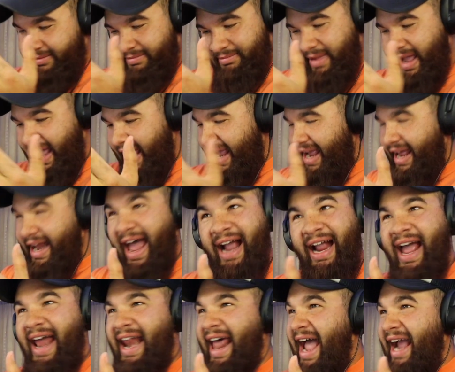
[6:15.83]
man,
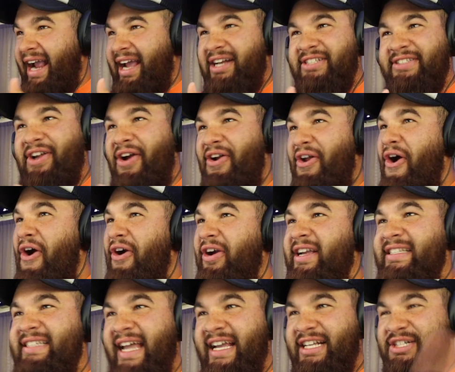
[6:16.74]
I gotta start an
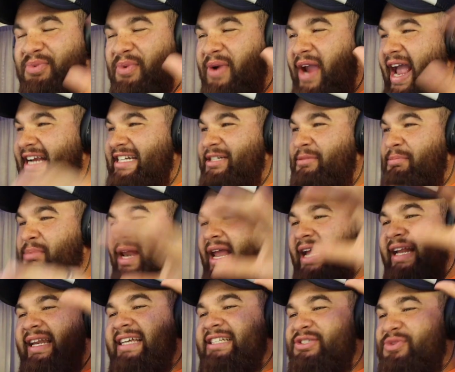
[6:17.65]
Architects reaction
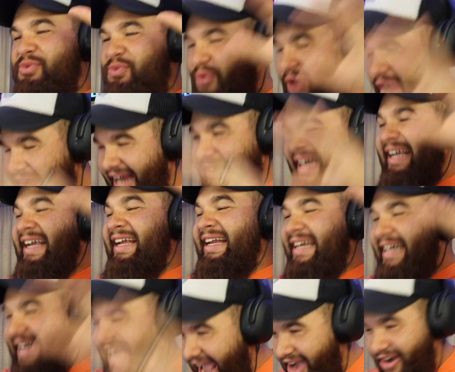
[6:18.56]
playlist right
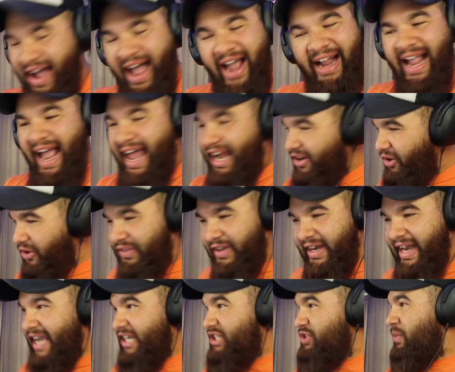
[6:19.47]
now. I gotta know the
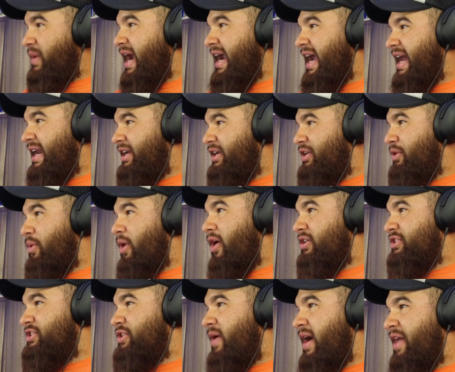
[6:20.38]
next one I gotta do
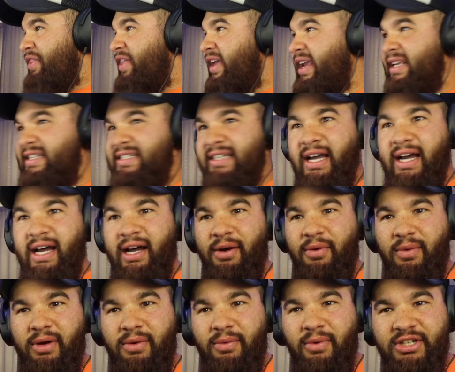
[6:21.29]
also. I think it's,
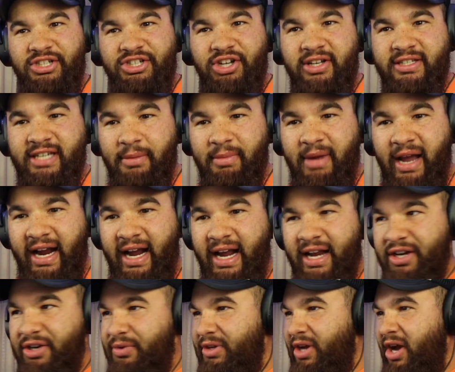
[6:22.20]
what'd y'all tell me I
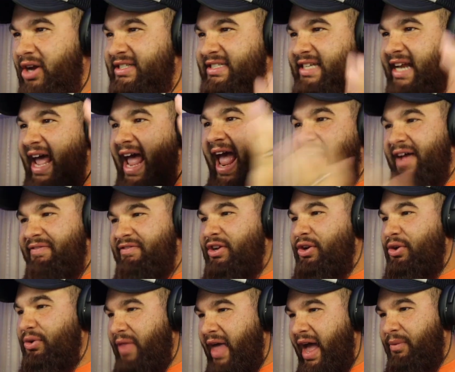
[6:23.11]
gotta do? Y'all said I have
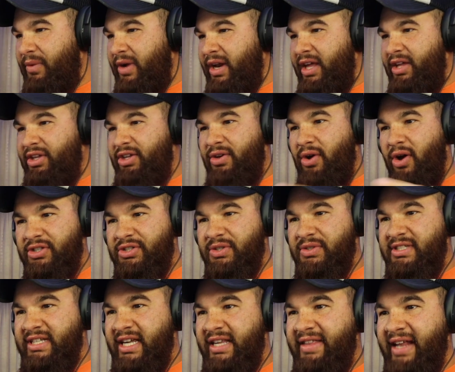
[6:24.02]
to do that one, and you
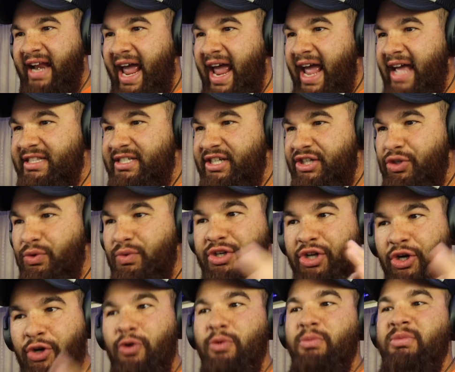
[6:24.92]
also said that I had to do
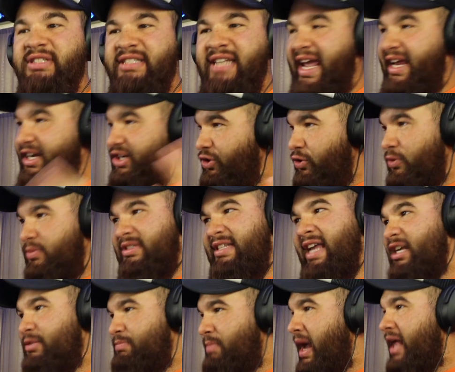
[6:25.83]
Doomsday.
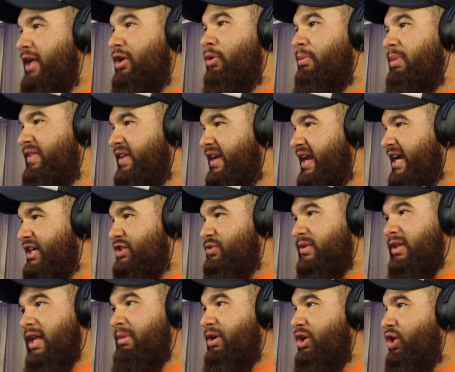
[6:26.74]
Doomsday is probably gonna be the next
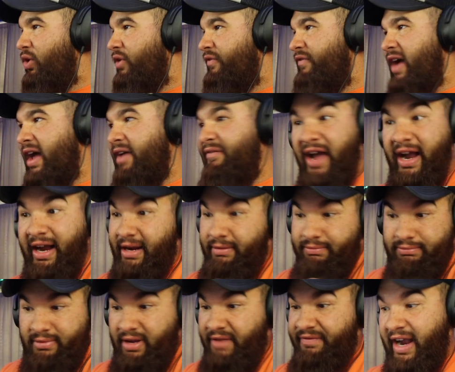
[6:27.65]
one. Let me know if
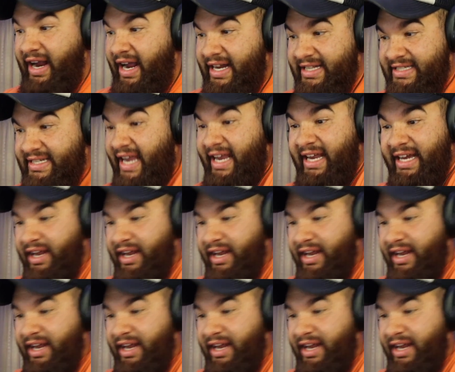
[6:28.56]
I gotta take a